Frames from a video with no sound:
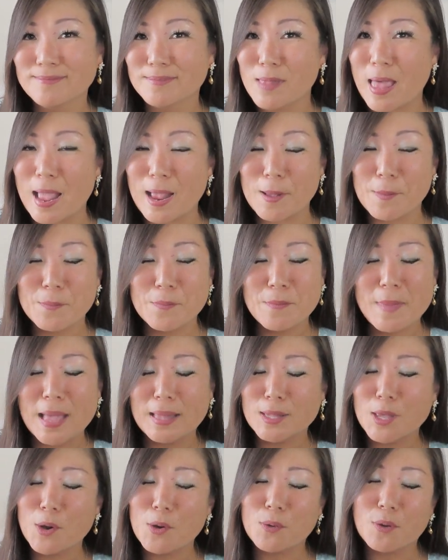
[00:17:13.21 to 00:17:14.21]
like
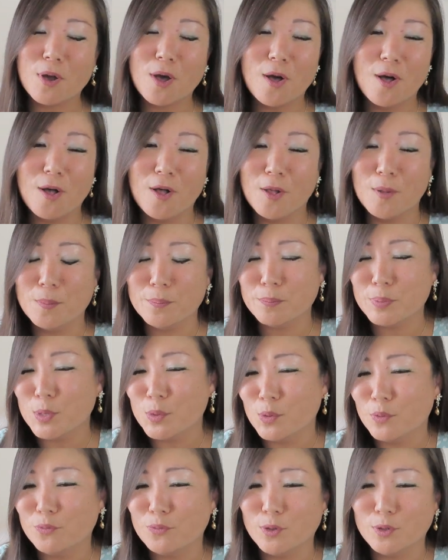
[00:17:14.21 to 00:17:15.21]
mellow, calm,
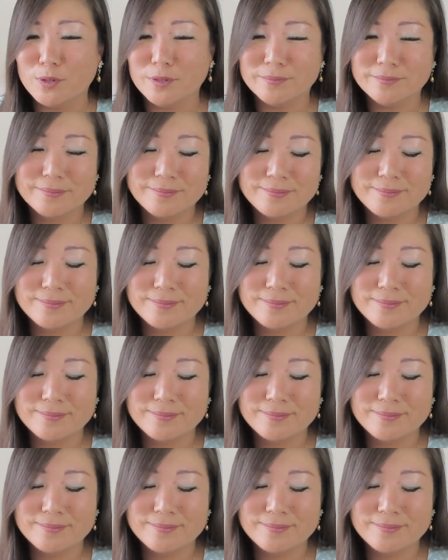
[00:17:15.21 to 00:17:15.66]
beautiful,